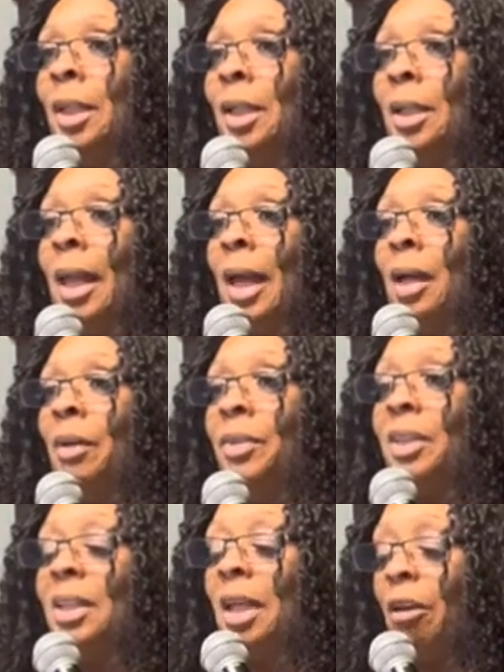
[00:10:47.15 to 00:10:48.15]
like of
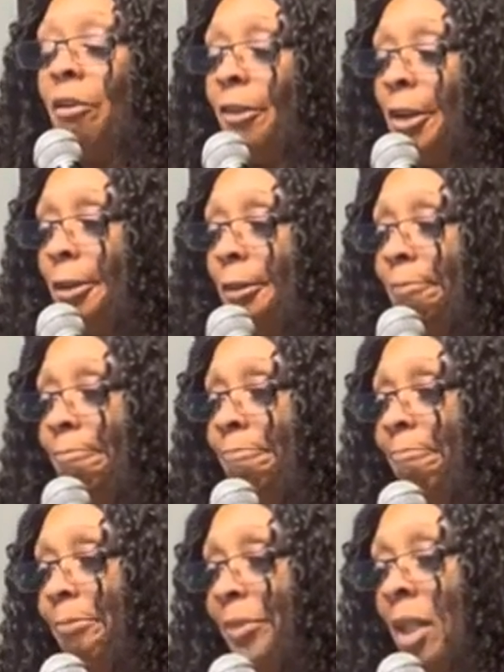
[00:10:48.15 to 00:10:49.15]
a cell phone.
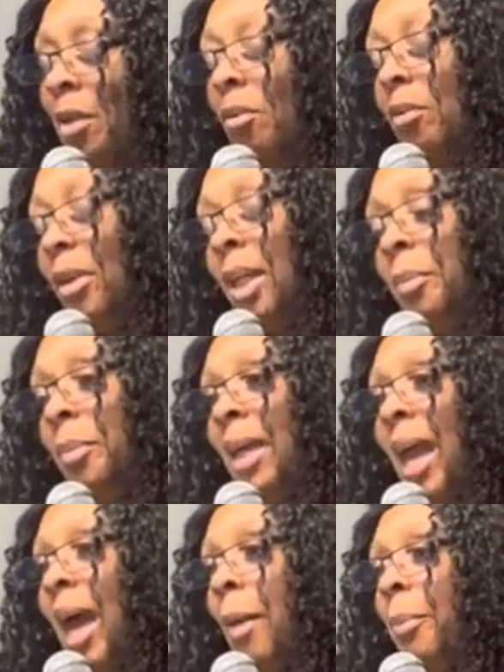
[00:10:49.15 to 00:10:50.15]
It don't it could
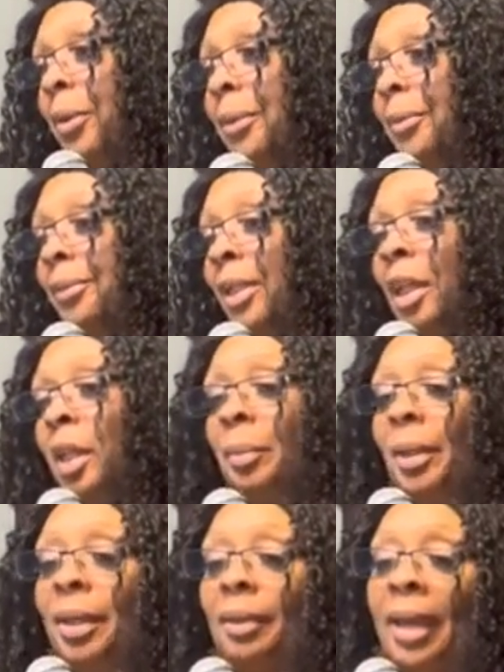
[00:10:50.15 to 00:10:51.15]
be Apple, it could
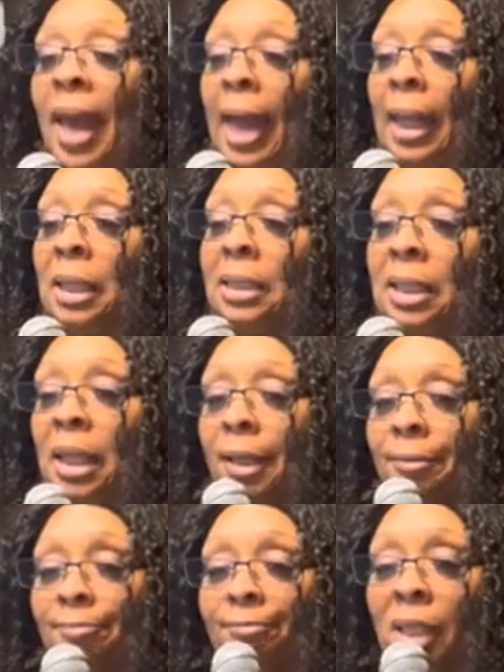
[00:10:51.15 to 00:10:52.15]
be
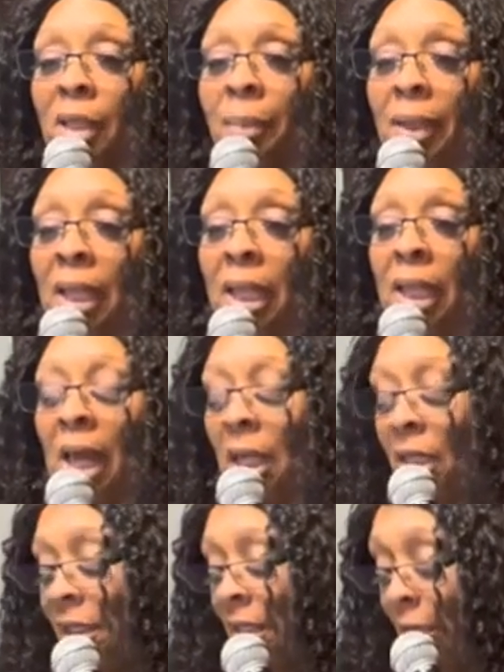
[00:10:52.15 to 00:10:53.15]
Galaxy, it could be any
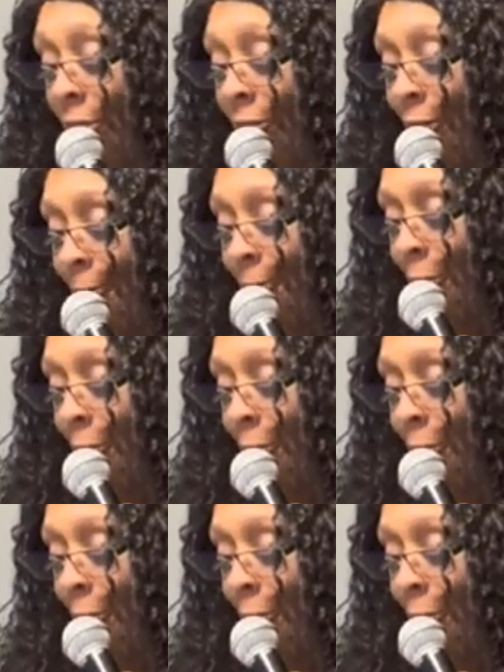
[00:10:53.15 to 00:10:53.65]
kind of cell phone.